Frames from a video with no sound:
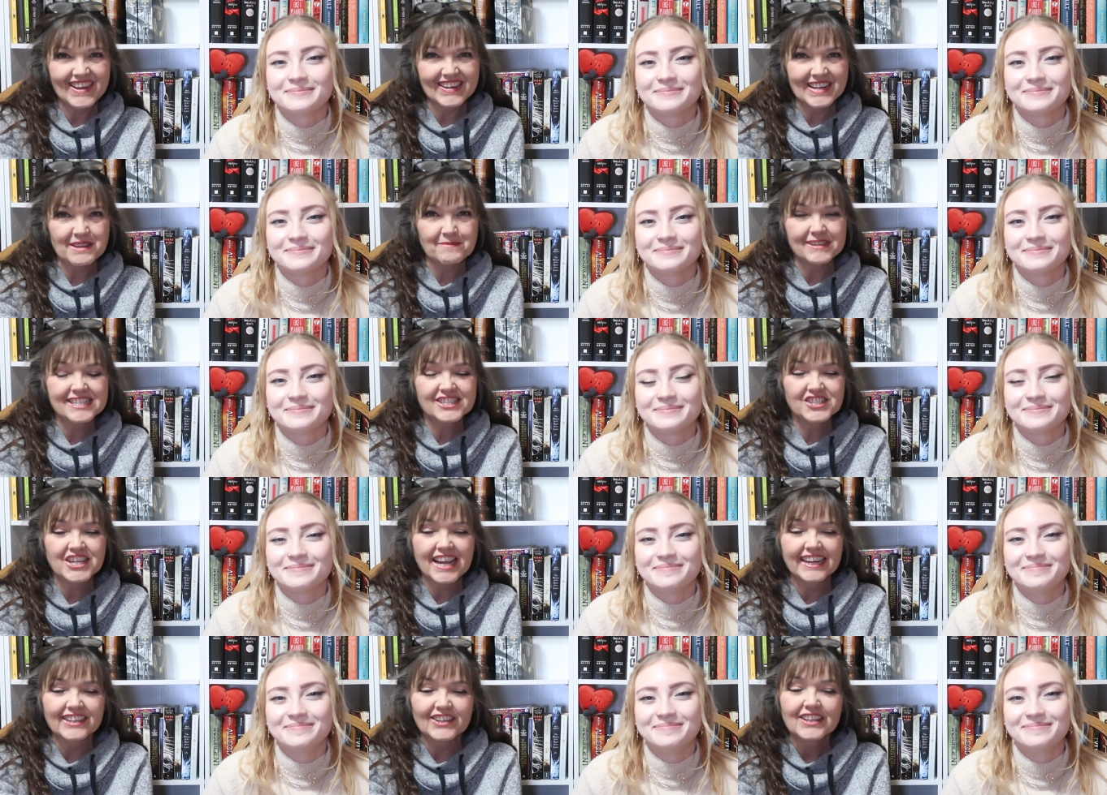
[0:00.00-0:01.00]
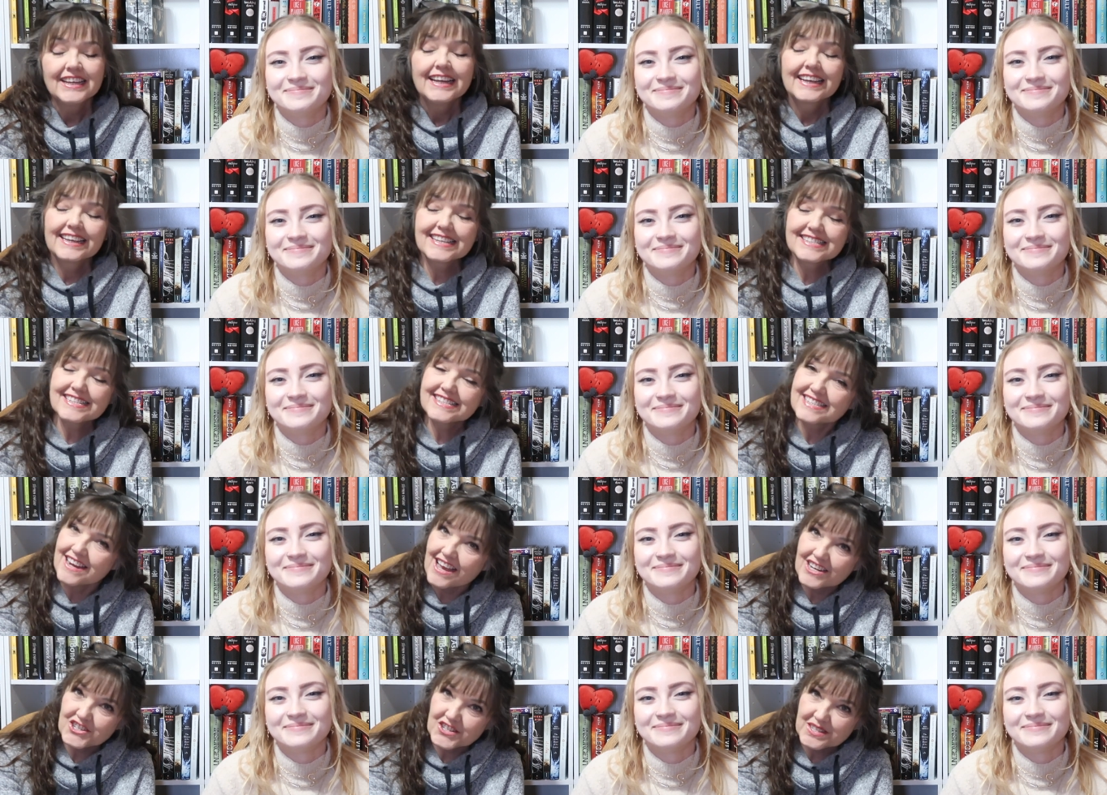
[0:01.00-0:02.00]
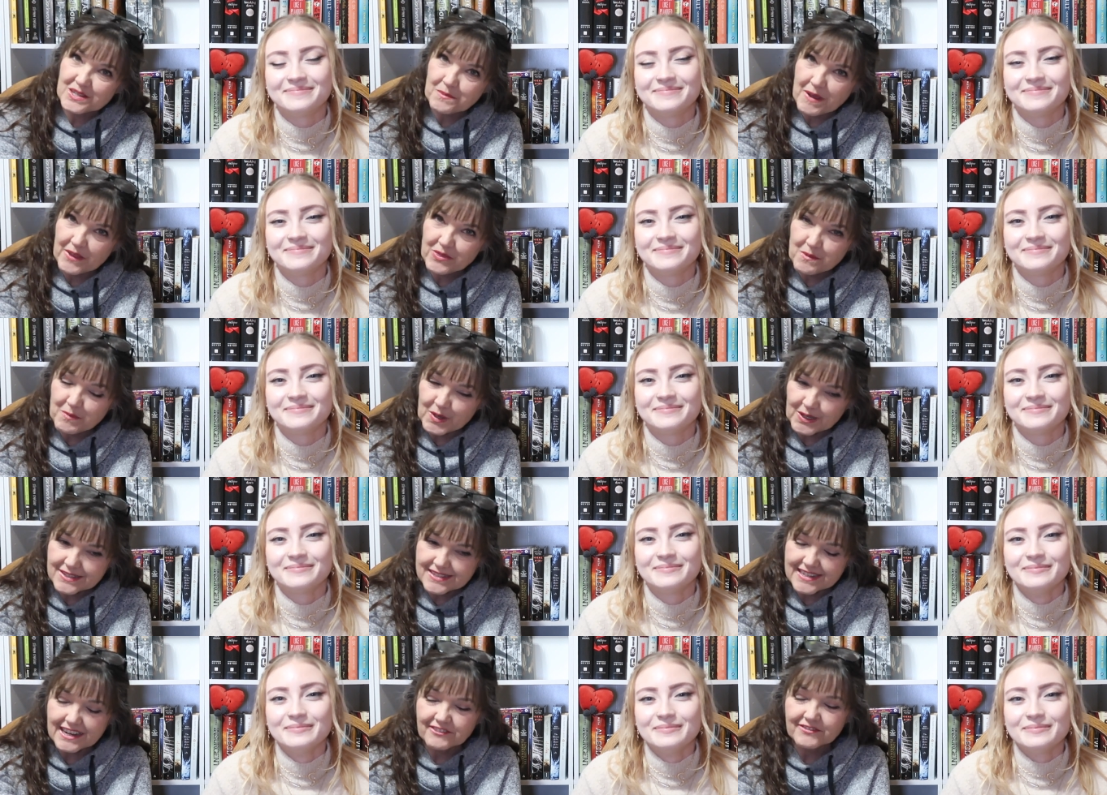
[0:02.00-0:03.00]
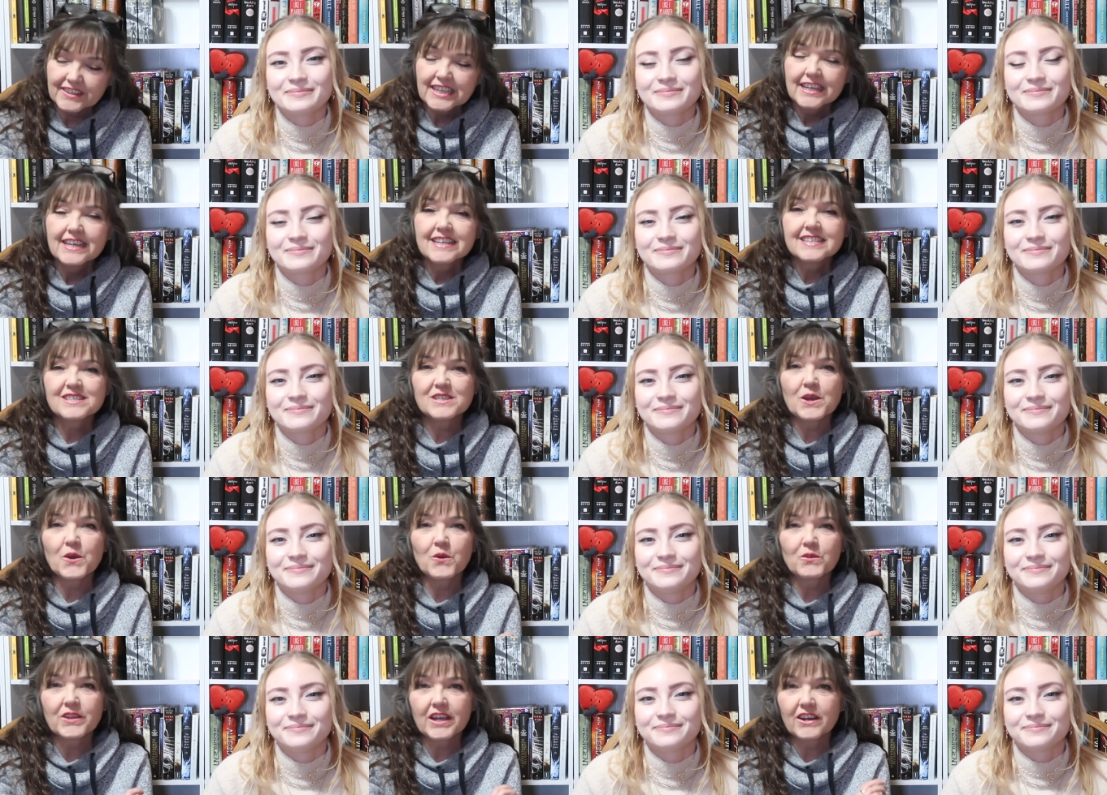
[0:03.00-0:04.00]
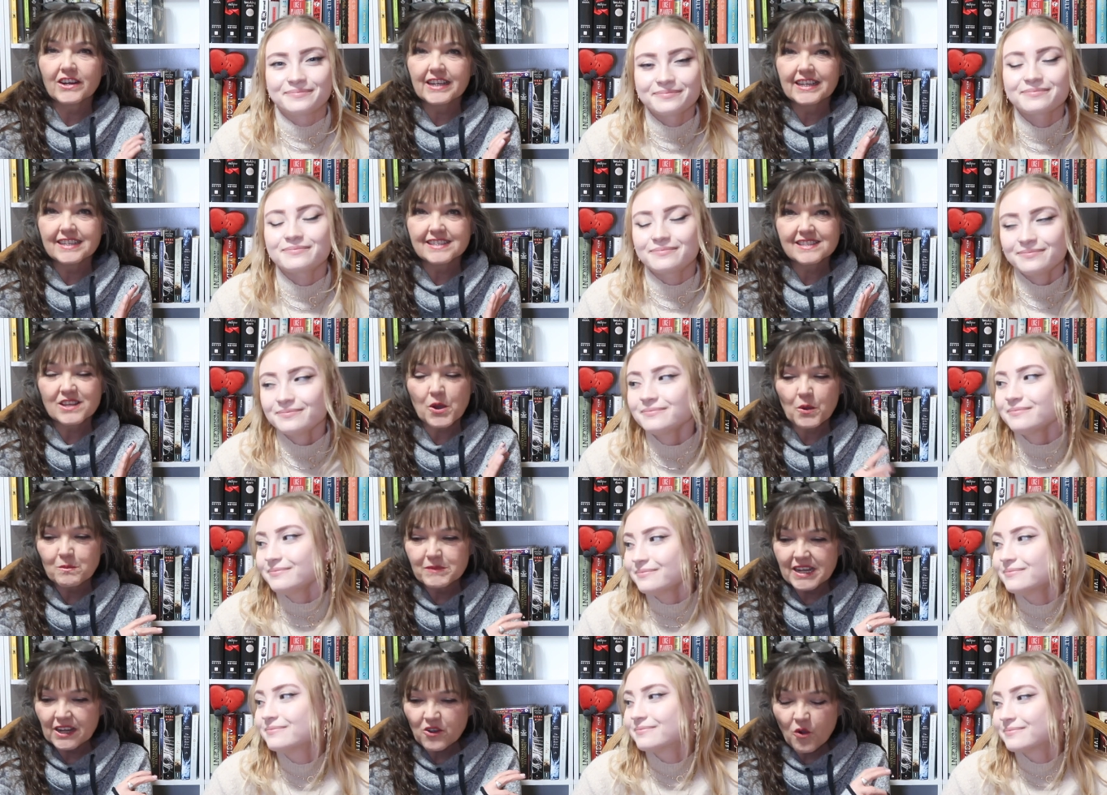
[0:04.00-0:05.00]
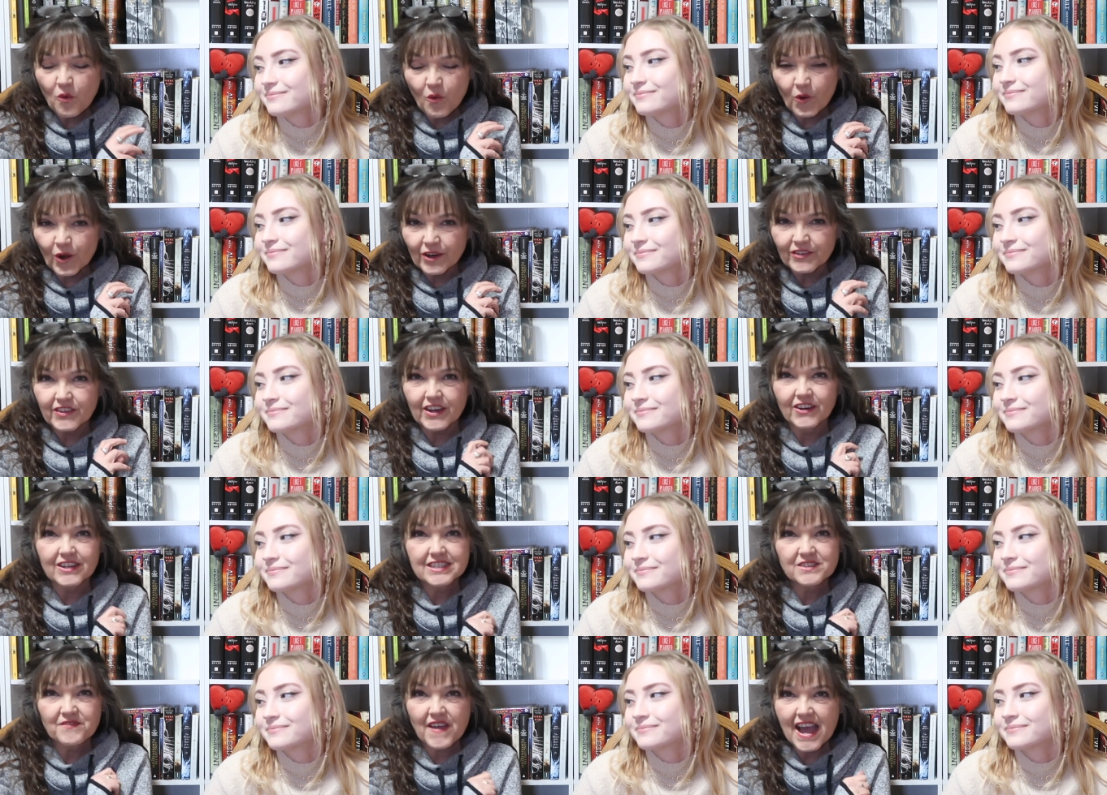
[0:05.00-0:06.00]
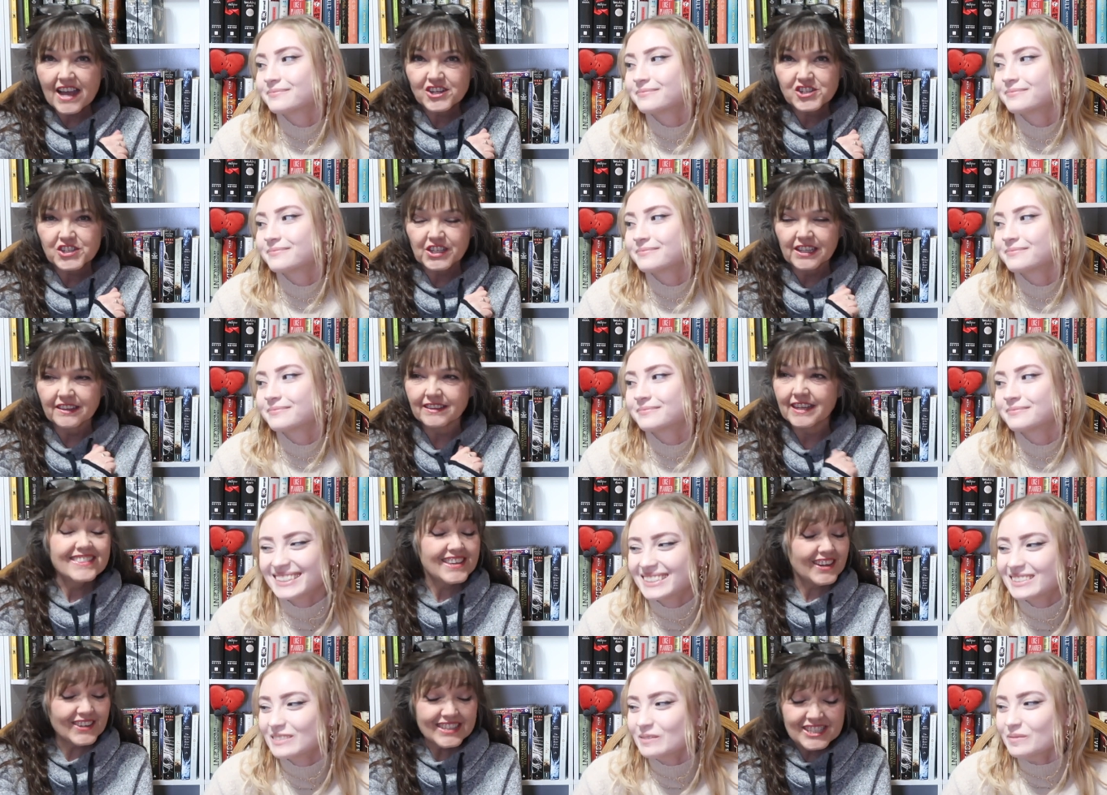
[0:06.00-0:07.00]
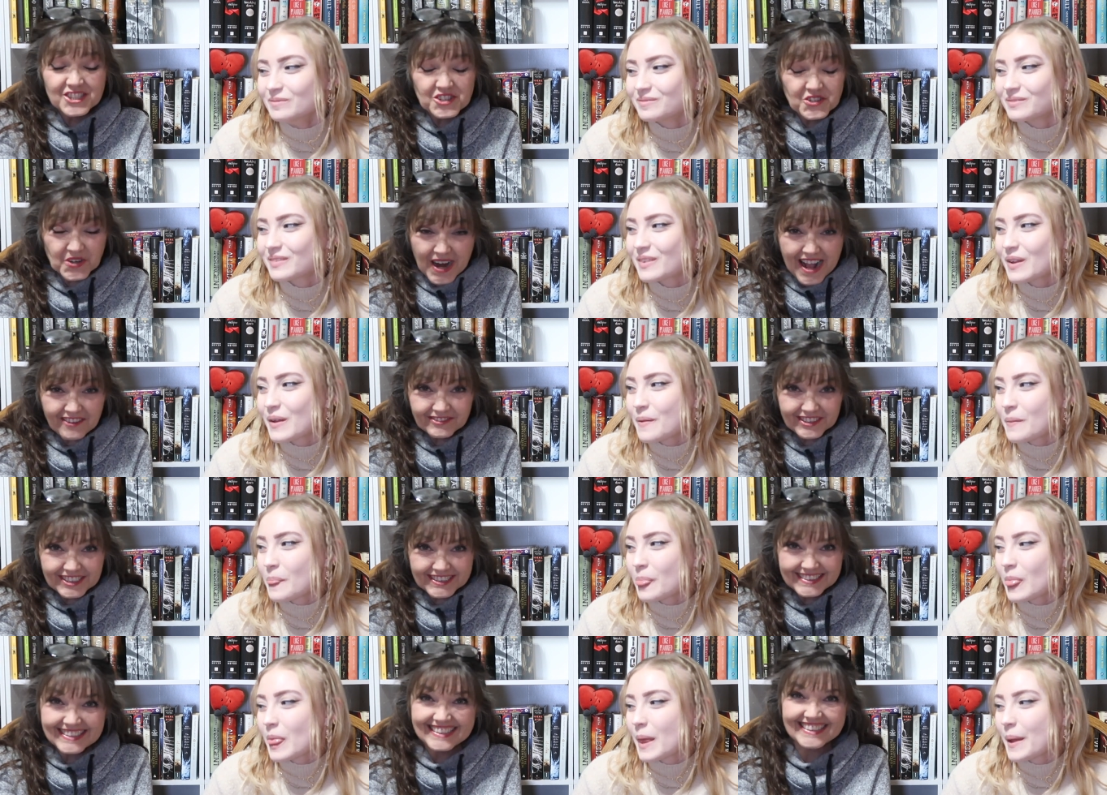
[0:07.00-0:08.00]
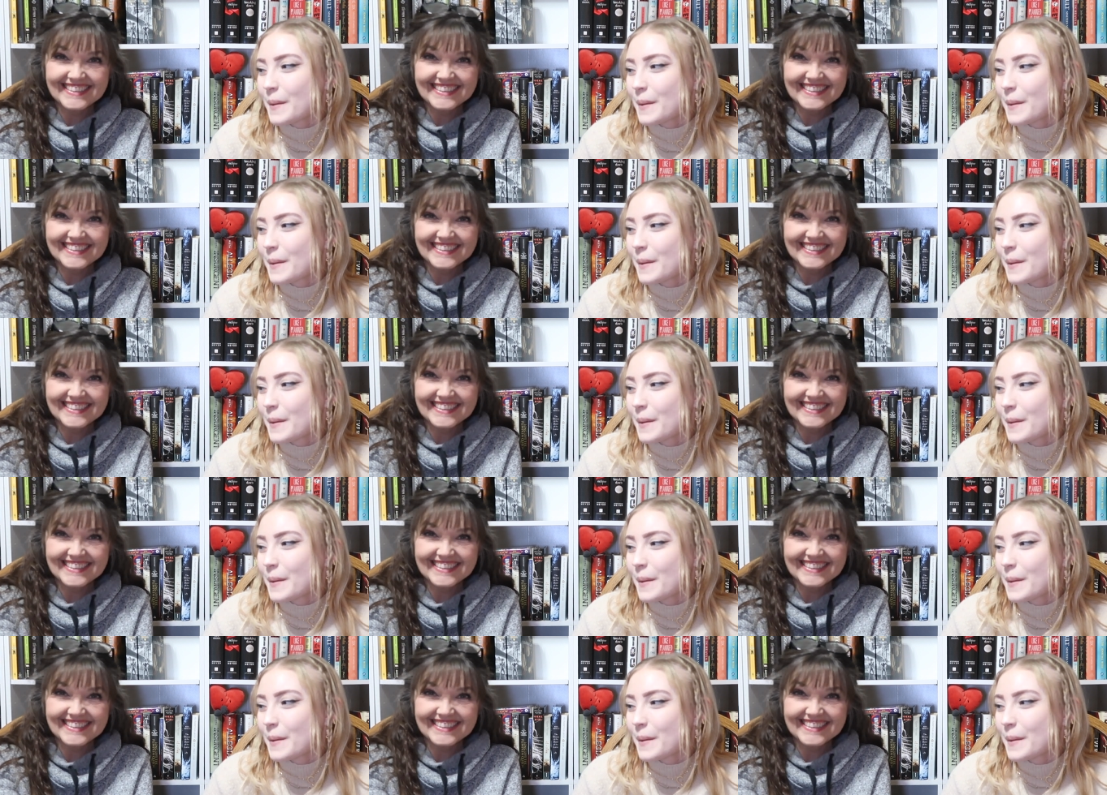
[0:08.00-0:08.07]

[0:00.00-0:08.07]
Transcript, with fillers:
Speaker 1: on Amy's channel because it's not just about the book stuff. So there is home decor, there is fashion, there is travel,